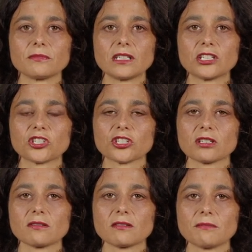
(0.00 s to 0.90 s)

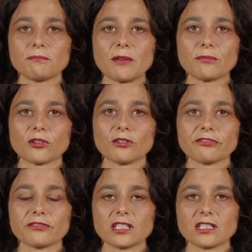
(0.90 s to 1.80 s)
Each member
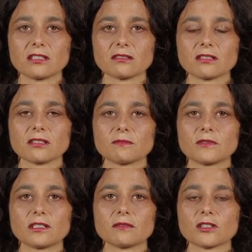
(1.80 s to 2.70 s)
of the
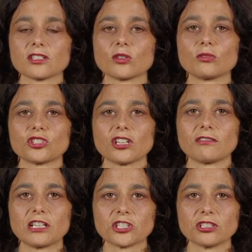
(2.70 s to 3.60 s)
stolen
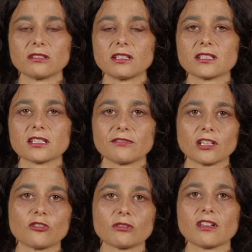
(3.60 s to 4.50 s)
generation is given
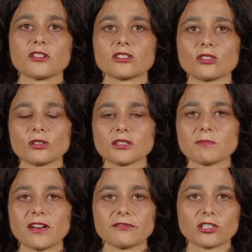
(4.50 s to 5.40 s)

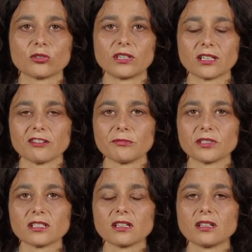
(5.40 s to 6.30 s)
$100,000 by the Victorian
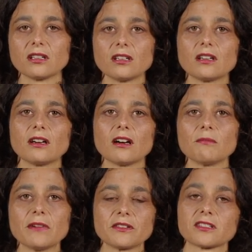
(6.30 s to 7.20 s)
government.
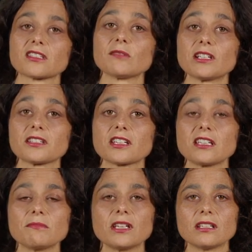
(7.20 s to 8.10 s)
And there's a similar
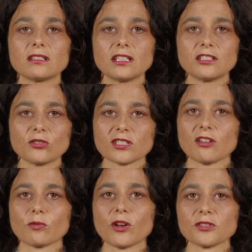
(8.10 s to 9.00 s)
scheme in New
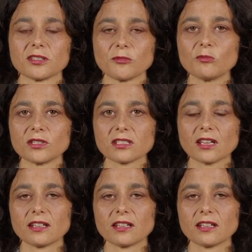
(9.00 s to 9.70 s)
South Wales at the moment.